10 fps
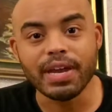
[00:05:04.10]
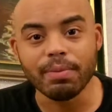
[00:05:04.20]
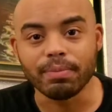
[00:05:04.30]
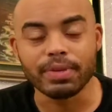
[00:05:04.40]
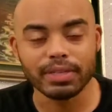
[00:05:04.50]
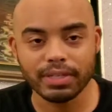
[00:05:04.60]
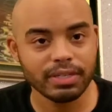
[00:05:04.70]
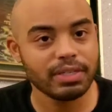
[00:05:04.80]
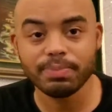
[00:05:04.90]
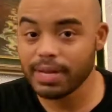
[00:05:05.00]
Venom because
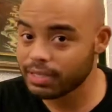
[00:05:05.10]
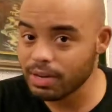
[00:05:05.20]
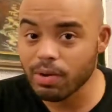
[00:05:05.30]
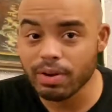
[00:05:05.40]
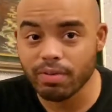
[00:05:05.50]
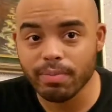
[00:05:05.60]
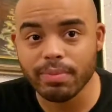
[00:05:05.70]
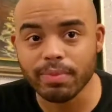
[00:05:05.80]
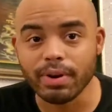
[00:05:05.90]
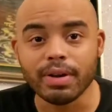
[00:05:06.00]
this is by Sony.
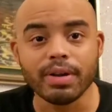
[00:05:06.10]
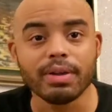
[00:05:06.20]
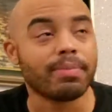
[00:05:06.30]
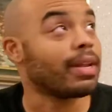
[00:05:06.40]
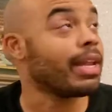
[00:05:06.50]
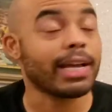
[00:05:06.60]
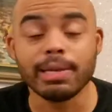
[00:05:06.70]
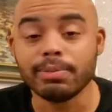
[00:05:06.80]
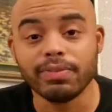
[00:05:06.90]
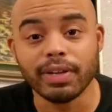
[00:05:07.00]
Remember, my light
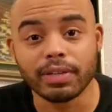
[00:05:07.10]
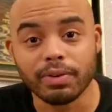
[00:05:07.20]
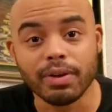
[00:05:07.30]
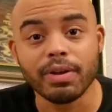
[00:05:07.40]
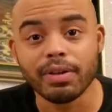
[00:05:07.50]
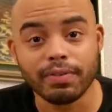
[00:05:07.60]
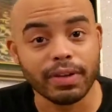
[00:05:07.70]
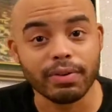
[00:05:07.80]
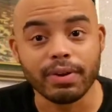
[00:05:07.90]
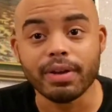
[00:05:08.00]
keeps flickering,
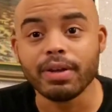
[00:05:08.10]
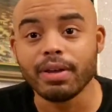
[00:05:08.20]
flickering,